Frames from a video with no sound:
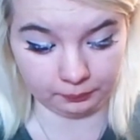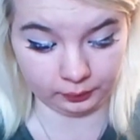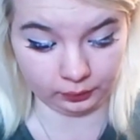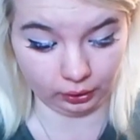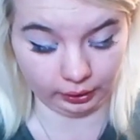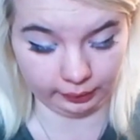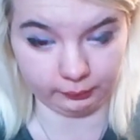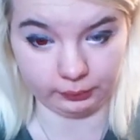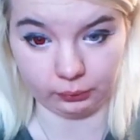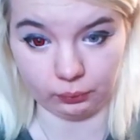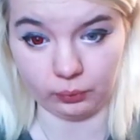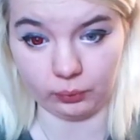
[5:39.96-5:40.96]
Your eye
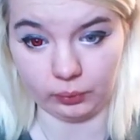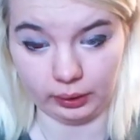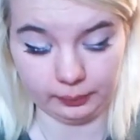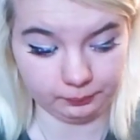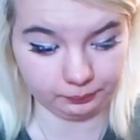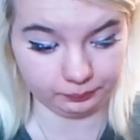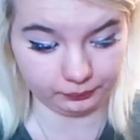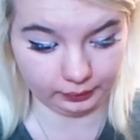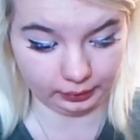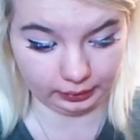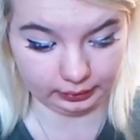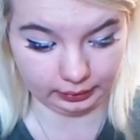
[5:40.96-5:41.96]
will water,
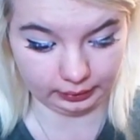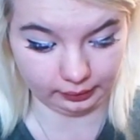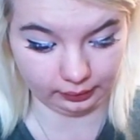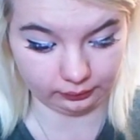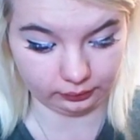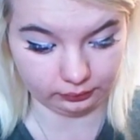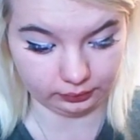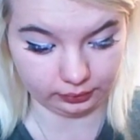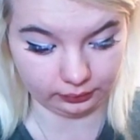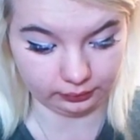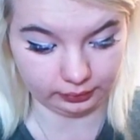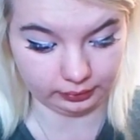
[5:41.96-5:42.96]
and that's how you'll
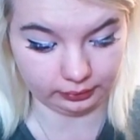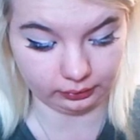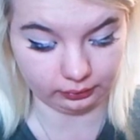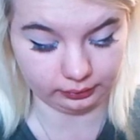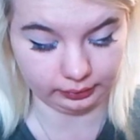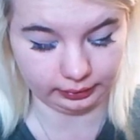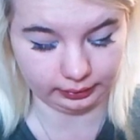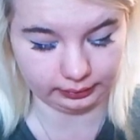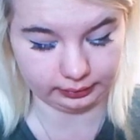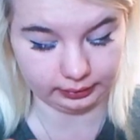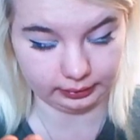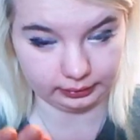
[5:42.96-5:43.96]
know that the
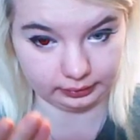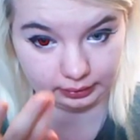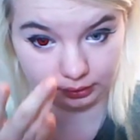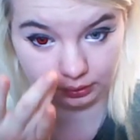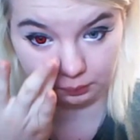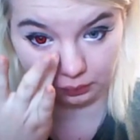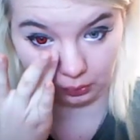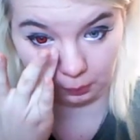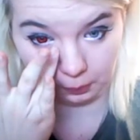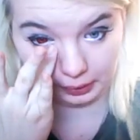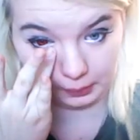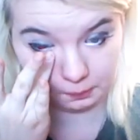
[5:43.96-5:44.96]
contact is in
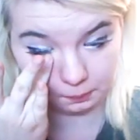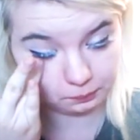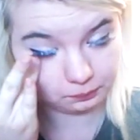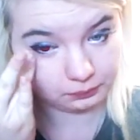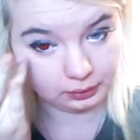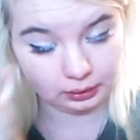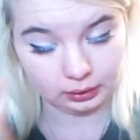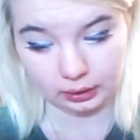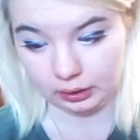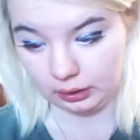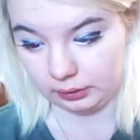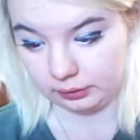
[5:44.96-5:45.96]
properly.
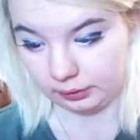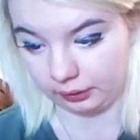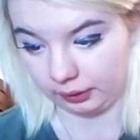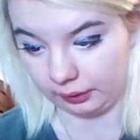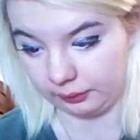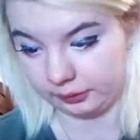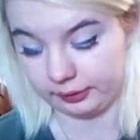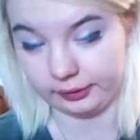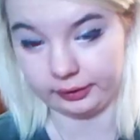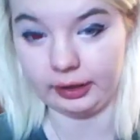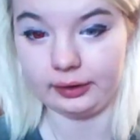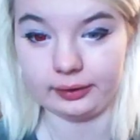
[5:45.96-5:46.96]
So I would
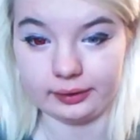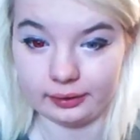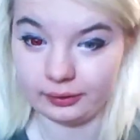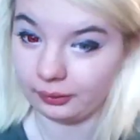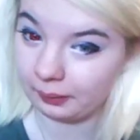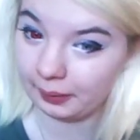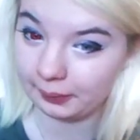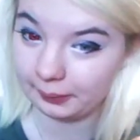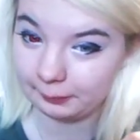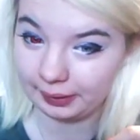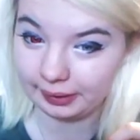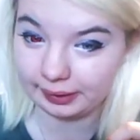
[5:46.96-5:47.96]
suggest not
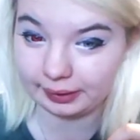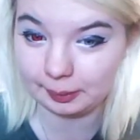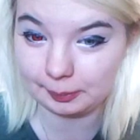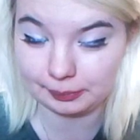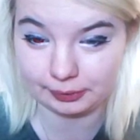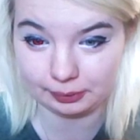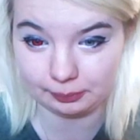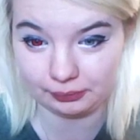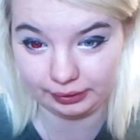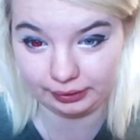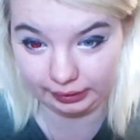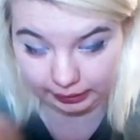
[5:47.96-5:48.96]
wearing makeup when you're
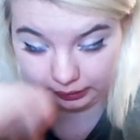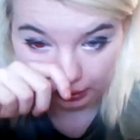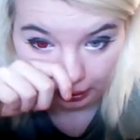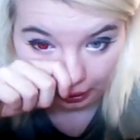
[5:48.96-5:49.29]
putting it in.